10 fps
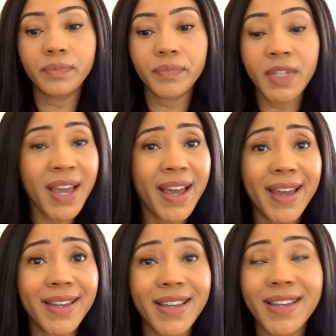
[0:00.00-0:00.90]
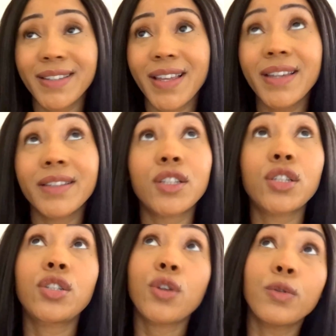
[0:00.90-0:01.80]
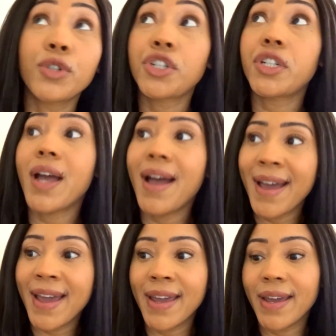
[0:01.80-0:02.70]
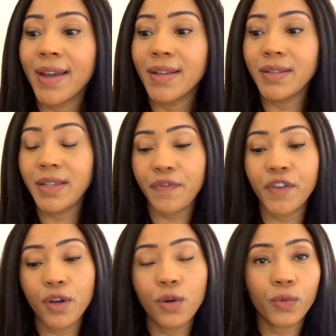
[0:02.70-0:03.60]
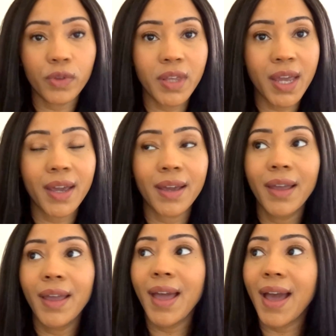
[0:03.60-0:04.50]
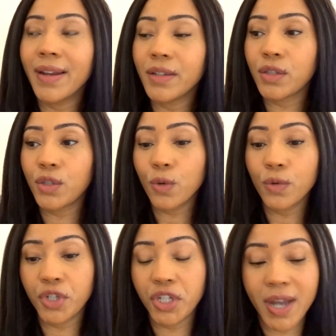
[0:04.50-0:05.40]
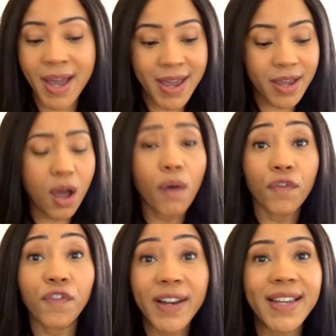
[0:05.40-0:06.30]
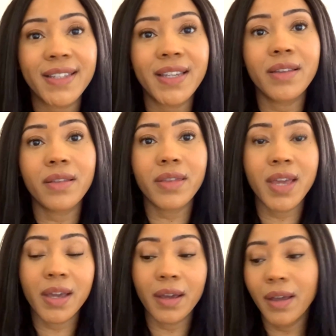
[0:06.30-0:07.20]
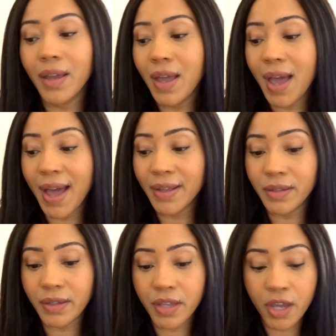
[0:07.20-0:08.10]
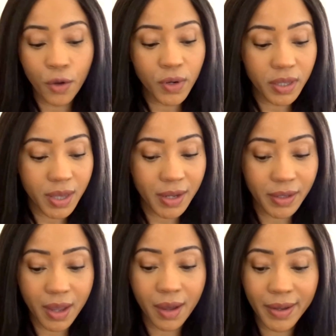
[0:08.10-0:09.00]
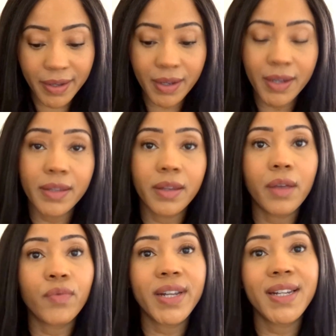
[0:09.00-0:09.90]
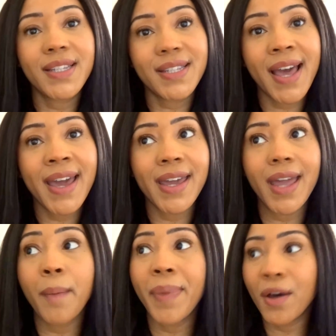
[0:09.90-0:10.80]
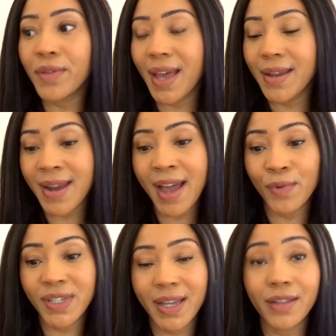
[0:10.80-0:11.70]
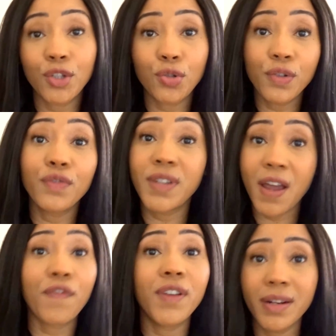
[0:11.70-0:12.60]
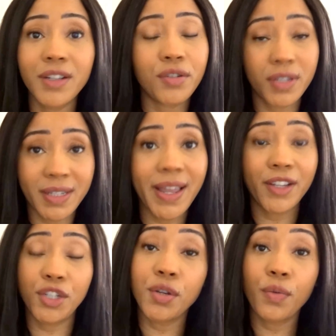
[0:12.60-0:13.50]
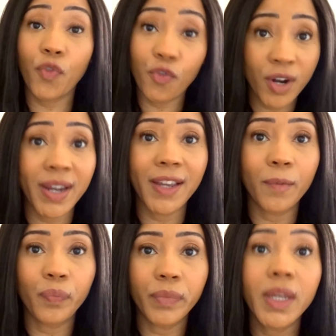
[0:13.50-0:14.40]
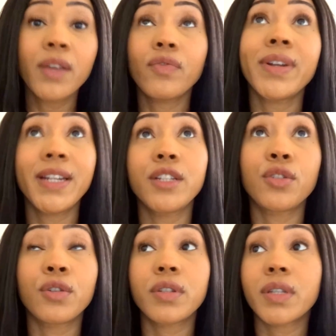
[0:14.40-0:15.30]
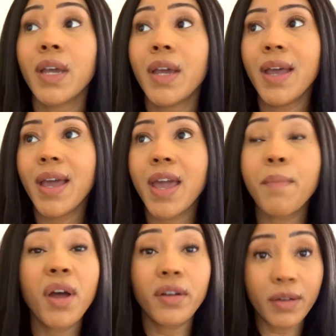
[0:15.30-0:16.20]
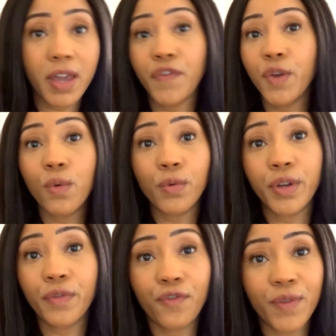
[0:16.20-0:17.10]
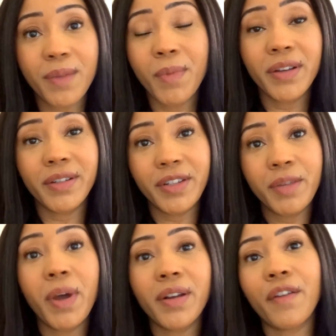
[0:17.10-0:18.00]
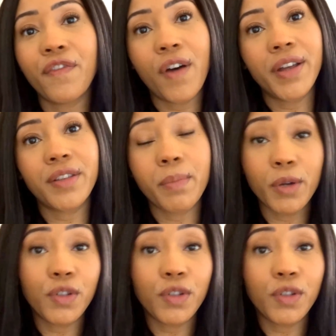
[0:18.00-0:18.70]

yeah, it's such a difficult thing, and it's such a conflicting thing. And the only thing that I can really say about that now is that the truth definitely just sets you free. It really does. It might not give you all your, you might not find the most